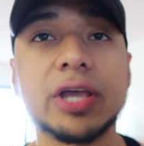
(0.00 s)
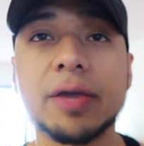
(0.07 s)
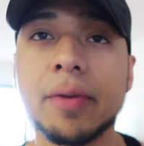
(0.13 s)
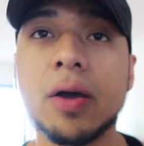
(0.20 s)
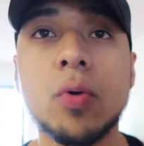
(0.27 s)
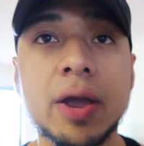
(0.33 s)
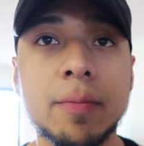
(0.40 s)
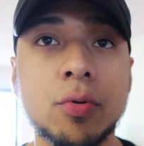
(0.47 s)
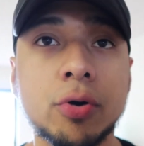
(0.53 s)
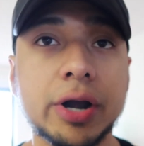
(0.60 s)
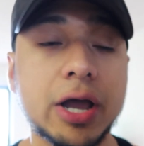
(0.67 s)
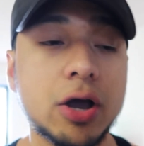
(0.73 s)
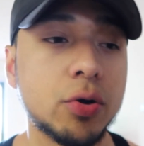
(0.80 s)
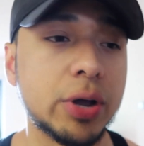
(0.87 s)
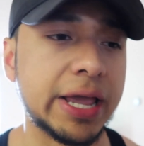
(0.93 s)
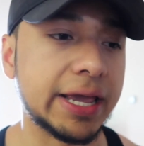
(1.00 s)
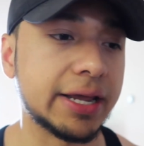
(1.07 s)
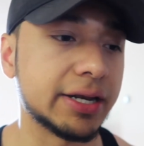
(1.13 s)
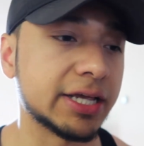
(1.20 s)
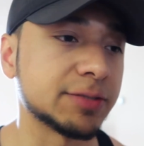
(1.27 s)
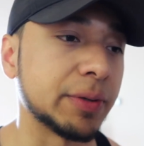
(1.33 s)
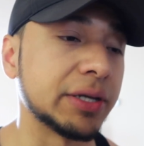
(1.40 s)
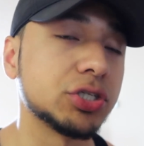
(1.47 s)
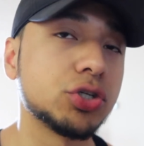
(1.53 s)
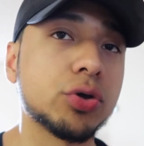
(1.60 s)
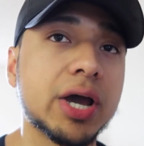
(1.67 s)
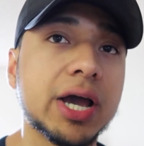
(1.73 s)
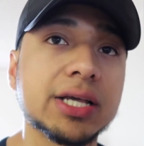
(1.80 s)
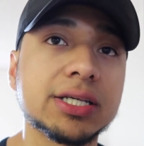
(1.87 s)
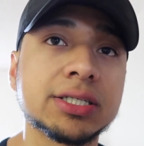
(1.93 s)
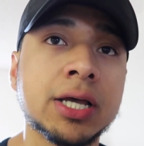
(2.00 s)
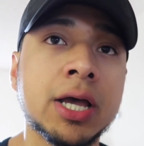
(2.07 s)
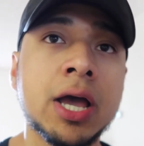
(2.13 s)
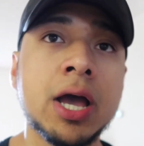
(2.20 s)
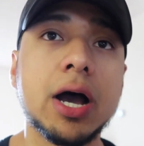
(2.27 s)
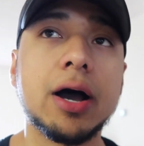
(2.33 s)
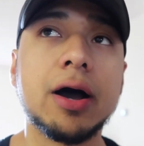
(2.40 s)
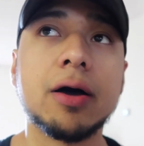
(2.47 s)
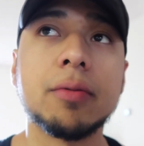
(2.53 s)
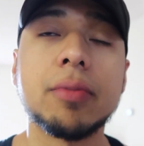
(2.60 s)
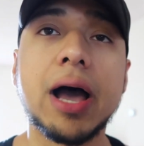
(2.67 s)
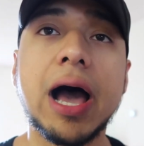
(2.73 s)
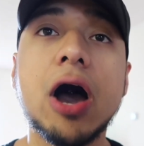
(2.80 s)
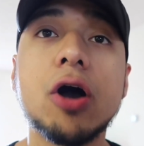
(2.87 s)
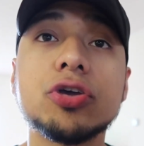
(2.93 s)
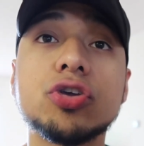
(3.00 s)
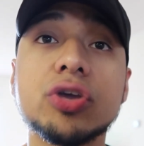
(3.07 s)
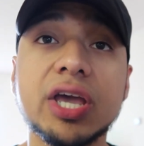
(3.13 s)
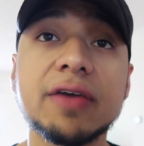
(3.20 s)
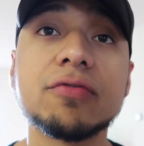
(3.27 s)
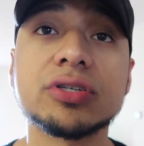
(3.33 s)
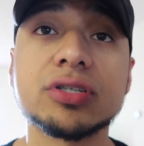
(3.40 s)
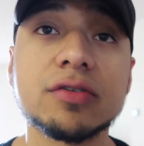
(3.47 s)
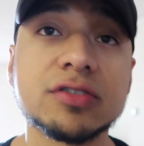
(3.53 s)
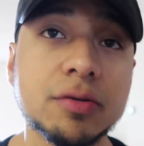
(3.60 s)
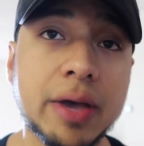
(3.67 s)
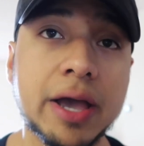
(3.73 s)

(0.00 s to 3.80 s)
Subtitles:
get my whiteboard out and explain to you guys how you can give yourself some